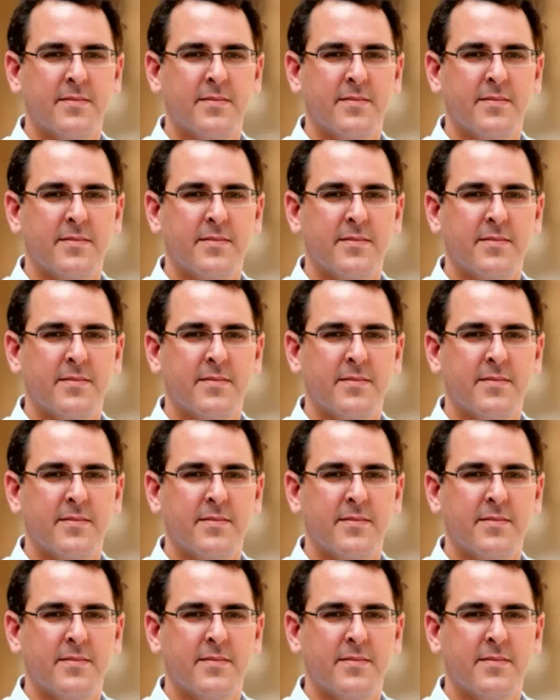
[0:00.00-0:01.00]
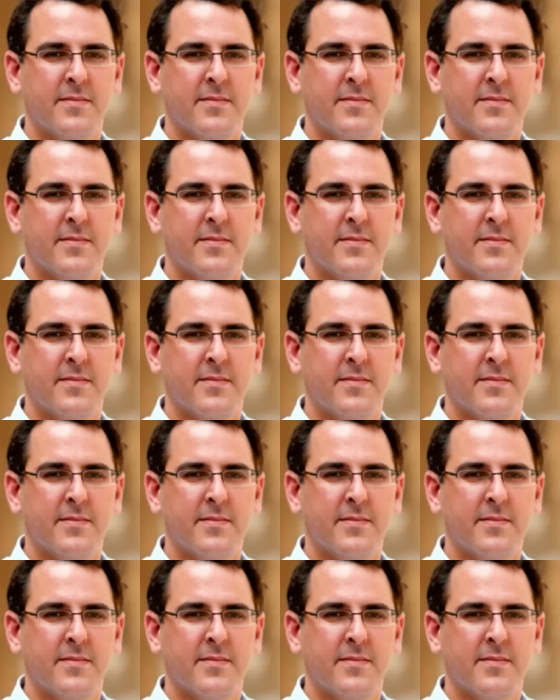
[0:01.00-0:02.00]

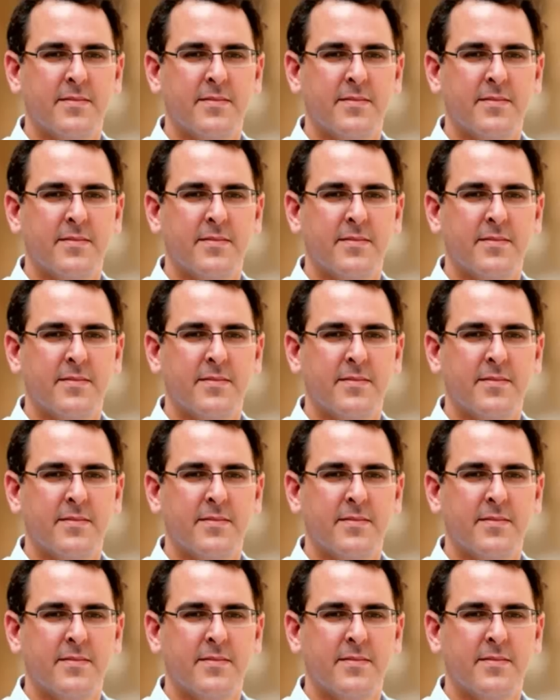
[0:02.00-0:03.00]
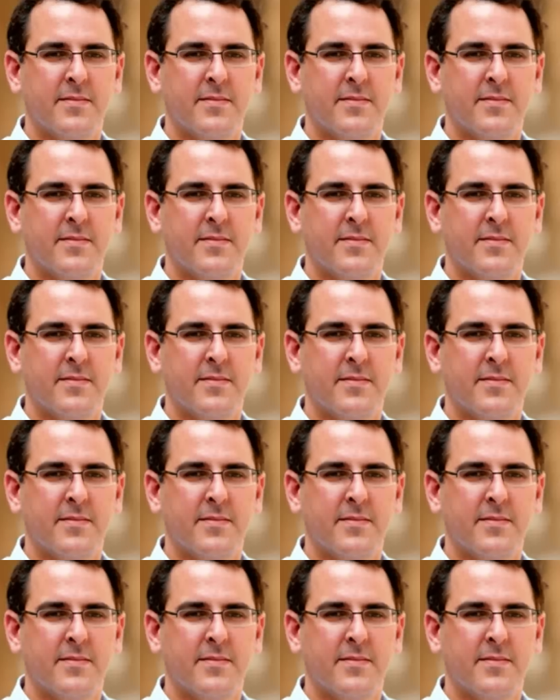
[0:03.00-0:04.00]

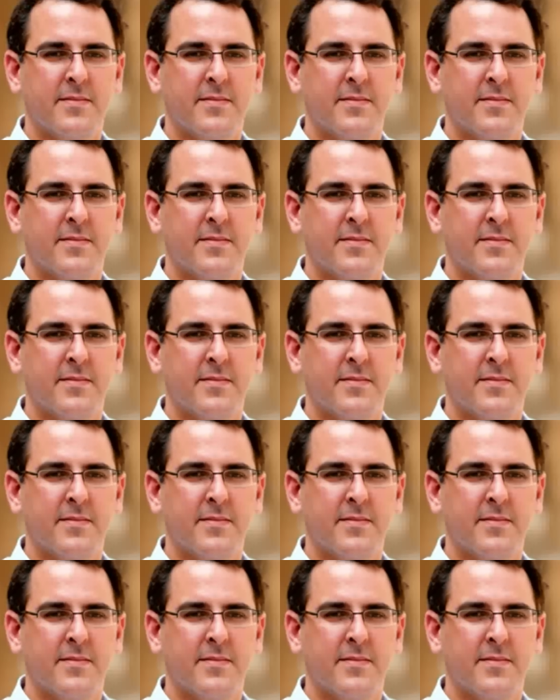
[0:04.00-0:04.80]
The face doesn't move, so there is nothing to read.